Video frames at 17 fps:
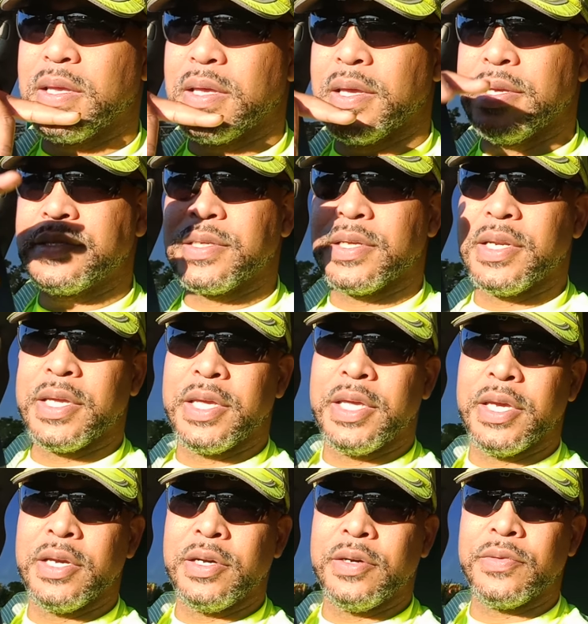Is it a
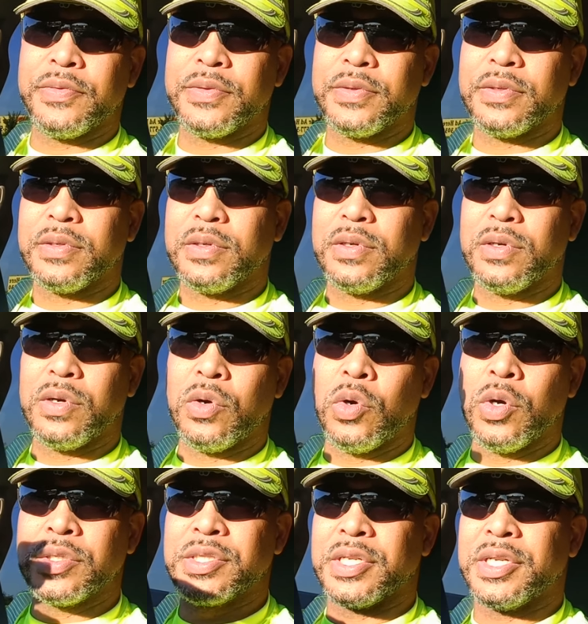gift?
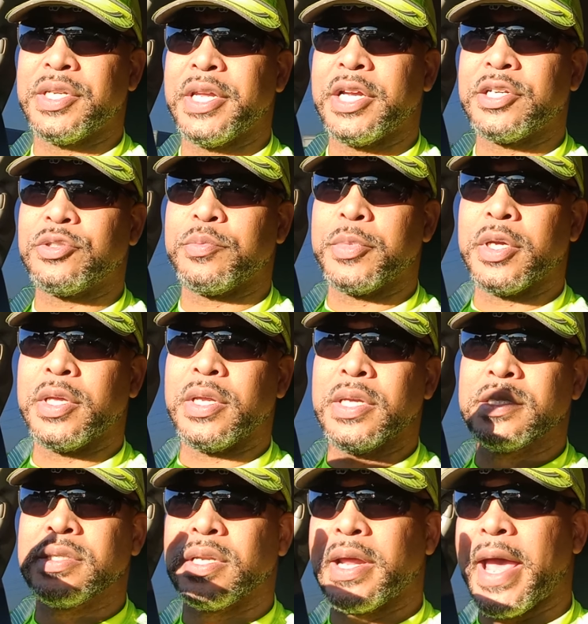Or is it a detriment?
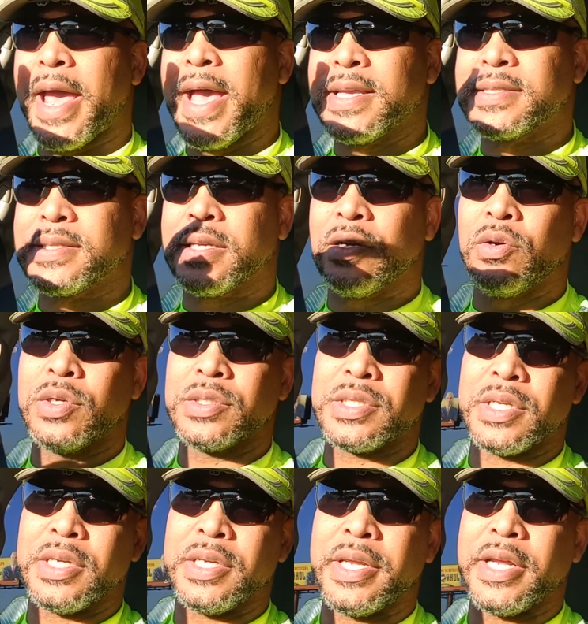Is it an asset or is
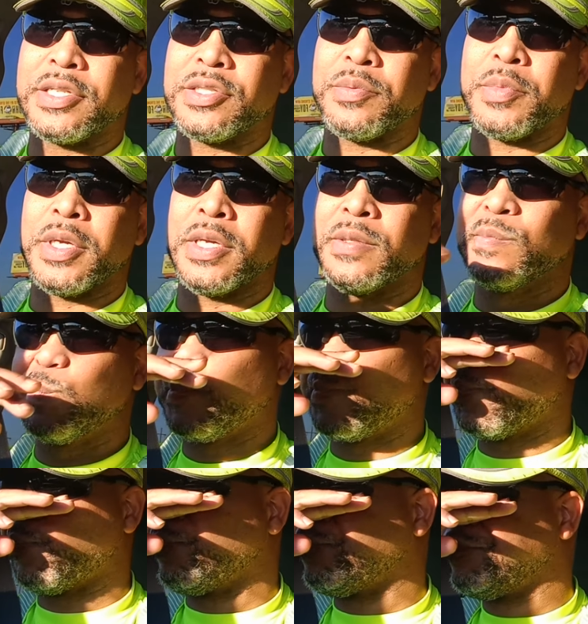it a detriment?
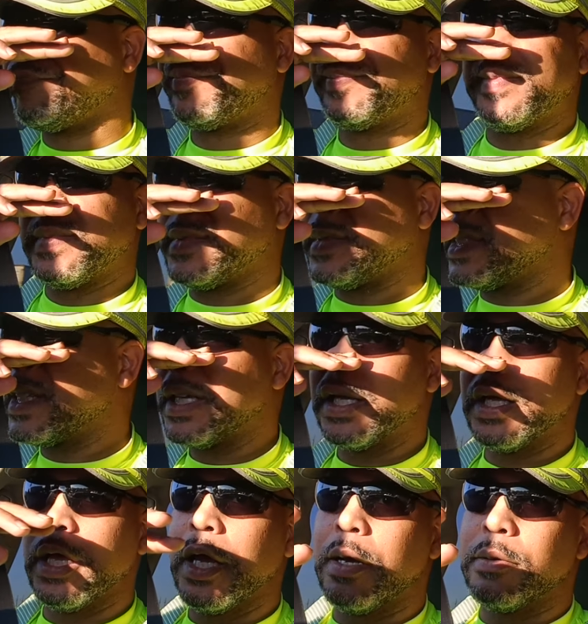
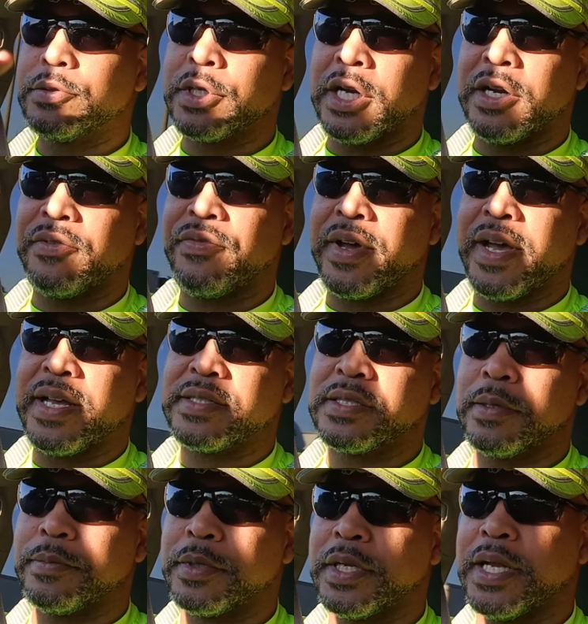I'm trying to find
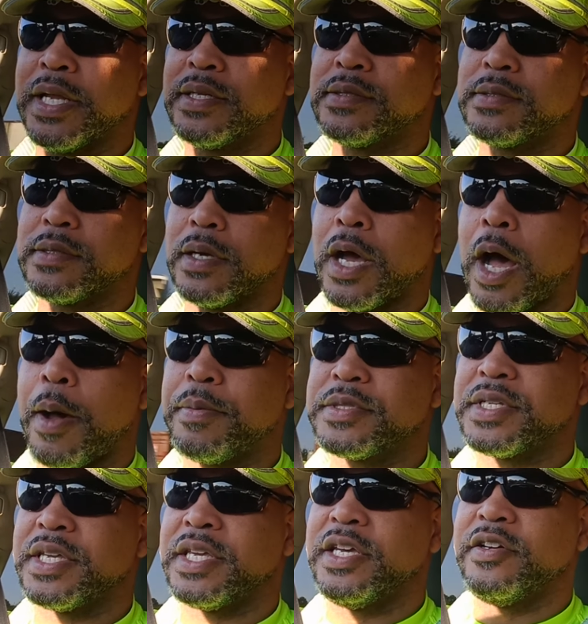something that's
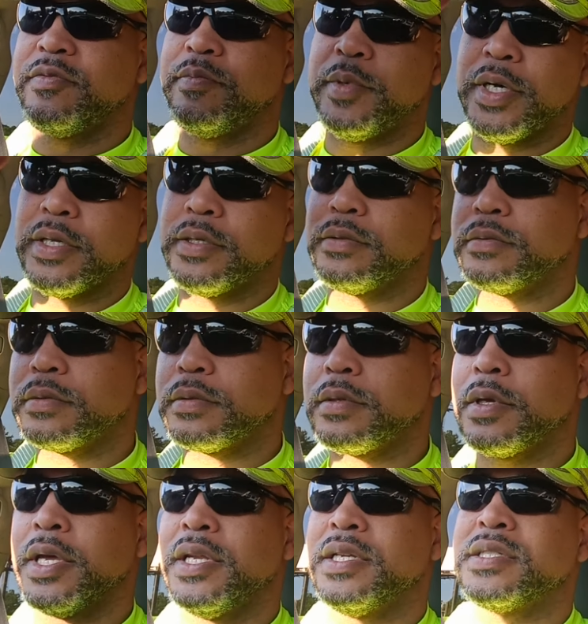opposite gift, but
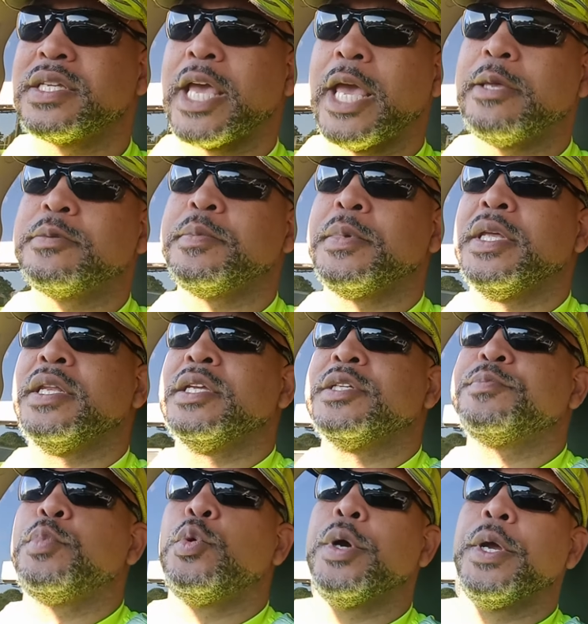it escapes me at
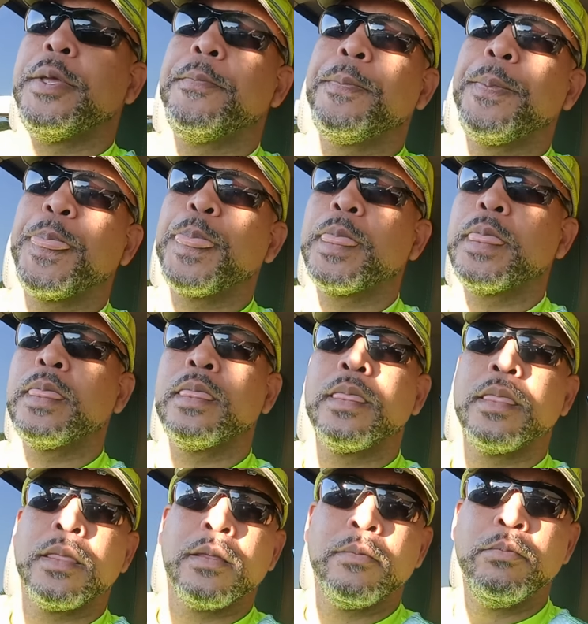this point.
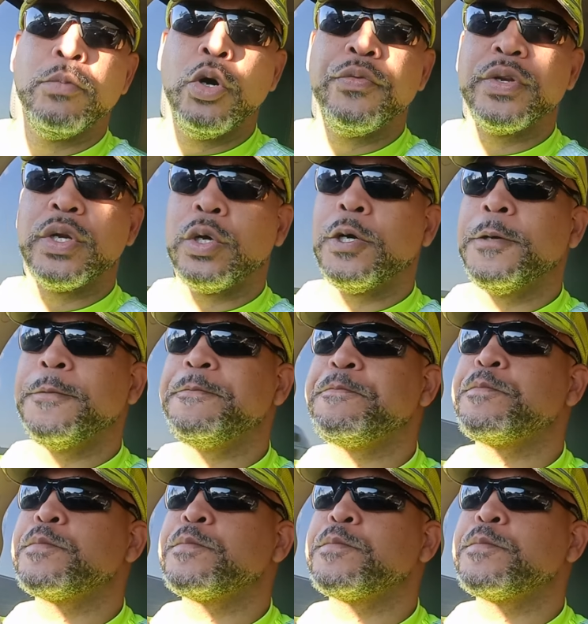Moving on.